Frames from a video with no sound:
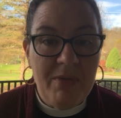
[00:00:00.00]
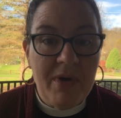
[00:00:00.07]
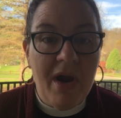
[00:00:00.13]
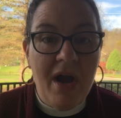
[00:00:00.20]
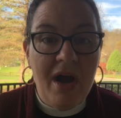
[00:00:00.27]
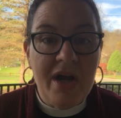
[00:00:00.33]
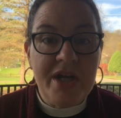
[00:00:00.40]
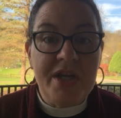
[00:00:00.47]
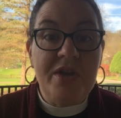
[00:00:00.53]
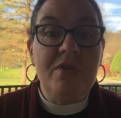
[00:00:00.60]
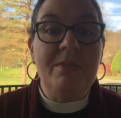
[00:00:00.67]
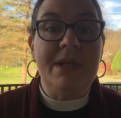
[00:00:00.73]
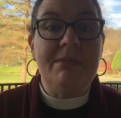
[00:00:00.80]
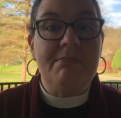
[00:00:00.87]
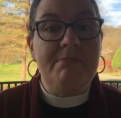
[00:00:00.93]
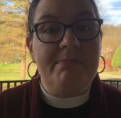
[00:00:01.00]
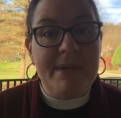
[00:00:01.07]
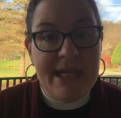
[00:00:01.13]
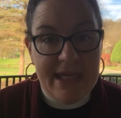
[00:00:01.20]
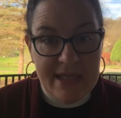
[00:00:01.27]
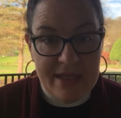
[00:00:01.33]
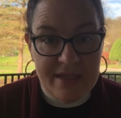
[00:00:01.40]
We're all human
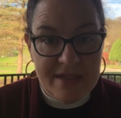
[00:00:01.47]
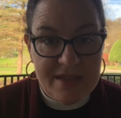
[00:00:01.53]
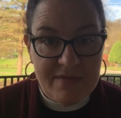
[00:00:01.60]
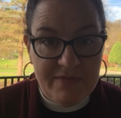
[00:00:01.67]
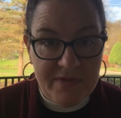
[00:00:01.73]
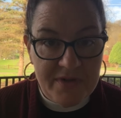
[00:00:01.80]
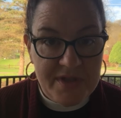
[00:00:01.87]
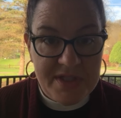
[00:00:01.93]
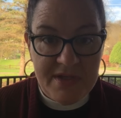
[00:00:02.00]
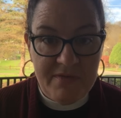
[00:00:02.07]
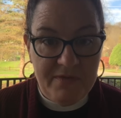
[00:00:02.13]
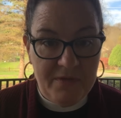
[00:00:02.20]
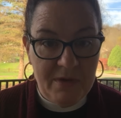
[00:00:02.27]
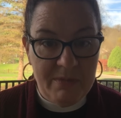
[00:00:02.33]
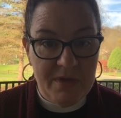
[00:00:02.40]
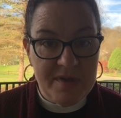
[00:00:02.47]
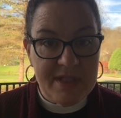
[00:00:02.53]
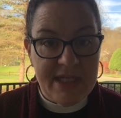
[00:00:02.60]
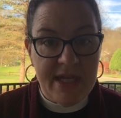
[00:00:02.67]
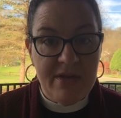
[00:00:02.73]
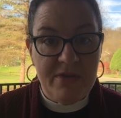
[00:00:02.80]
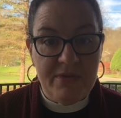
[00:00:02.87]
beings first and foremost.
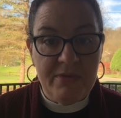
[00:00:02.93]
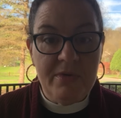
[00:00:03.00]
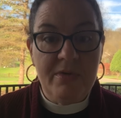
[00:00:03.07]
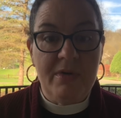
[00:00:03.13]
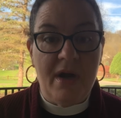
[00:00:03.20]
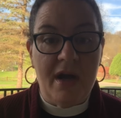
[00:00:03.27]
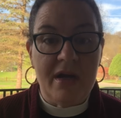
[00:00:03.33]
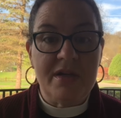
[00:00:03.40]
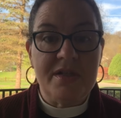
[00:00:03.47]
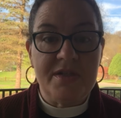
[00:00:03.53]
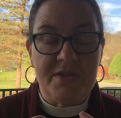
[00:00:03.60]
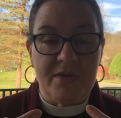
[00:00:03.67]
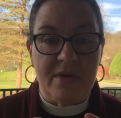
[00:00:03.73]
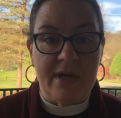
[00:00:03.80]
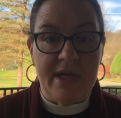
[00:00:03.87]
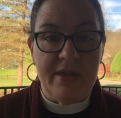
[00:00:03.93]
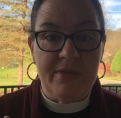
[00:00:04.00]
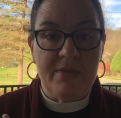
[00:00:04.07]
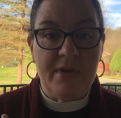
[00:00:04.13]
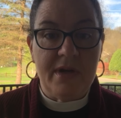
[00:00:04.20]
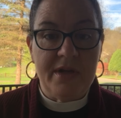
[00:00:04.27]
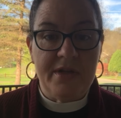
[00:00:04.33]
And through our story,
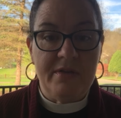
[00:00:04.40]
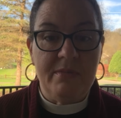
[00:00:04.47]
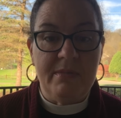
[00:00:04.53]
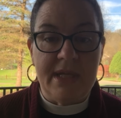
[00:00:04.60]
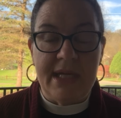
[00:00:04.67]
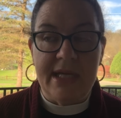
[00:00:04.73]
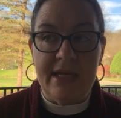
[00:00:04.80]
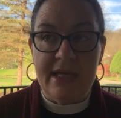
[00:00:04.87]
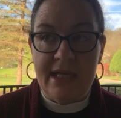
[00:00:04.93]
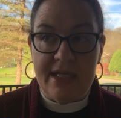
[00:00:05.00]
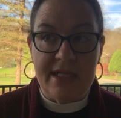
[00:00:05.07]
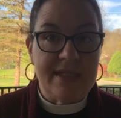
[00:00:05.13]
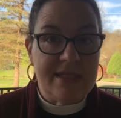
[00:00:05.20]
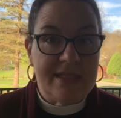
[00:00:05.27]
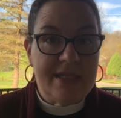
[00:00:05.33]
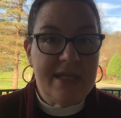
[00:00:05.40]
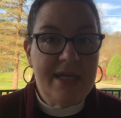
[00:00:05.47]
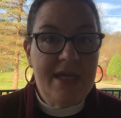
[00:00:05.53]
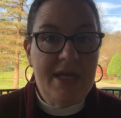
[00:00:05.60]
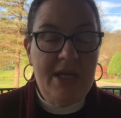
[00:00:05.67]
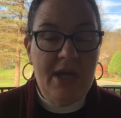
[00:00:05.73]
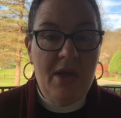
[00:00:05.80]
through our humanness,
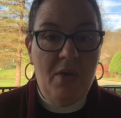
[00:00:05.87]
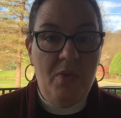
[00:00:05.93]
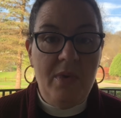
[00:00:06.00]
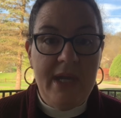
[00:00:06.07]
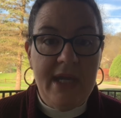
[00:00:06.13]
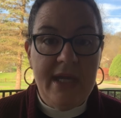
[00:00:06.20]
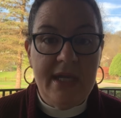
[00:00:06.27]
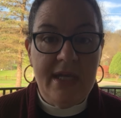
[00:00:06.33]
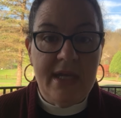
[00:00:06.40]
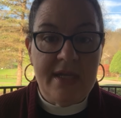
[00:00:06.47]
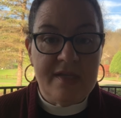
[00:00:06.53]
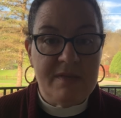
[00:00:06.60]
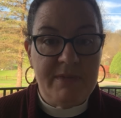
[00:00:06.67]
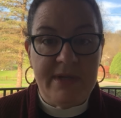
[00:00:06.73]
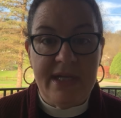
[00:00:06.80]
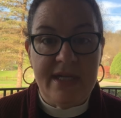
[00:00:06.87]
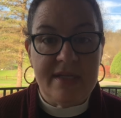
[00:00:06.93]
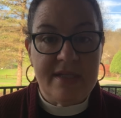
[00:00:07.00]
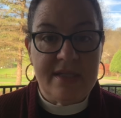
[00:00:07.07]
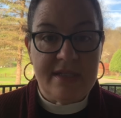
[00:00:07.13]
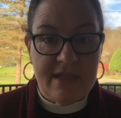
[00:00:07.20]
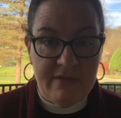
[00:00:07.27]
we
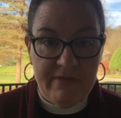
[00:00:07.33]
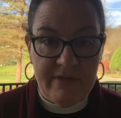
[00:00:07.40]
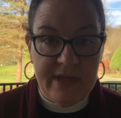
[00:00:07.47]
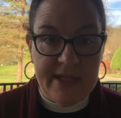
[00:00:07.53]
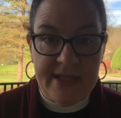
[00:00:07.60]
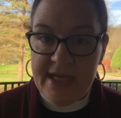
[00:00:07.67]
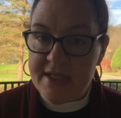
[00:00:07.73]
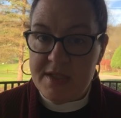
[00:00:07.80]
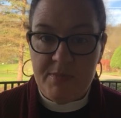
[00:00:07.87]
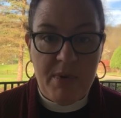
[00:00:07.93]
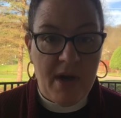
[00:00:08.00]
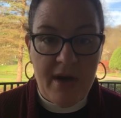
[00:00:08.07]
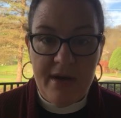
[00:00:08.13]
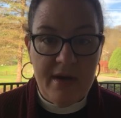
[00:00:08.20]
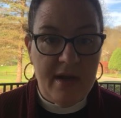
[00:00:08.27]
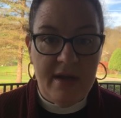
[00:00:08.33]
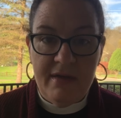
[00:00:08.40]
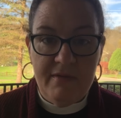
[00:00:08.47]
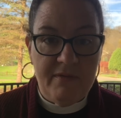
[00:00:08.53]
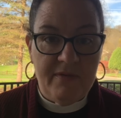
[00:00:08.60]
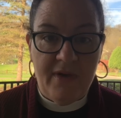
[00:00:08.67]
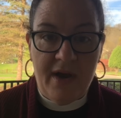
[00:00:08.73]
experience suffering. That's part
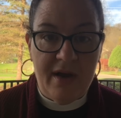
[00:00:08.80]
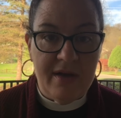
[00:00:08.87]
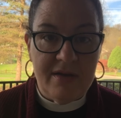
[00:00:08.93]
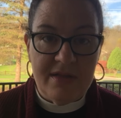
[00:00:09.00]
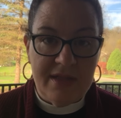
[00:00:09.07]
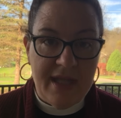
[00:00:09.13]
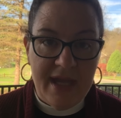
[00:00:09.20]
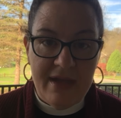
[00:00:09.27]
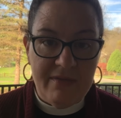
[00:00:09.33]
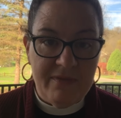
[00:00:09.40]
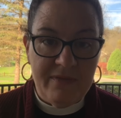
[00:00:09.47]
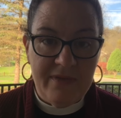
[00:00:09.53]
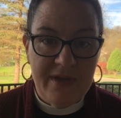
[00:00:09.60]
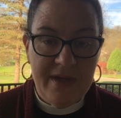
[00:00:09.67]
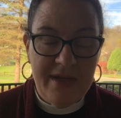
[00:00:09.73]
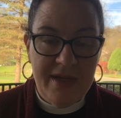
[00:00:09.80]
of our life.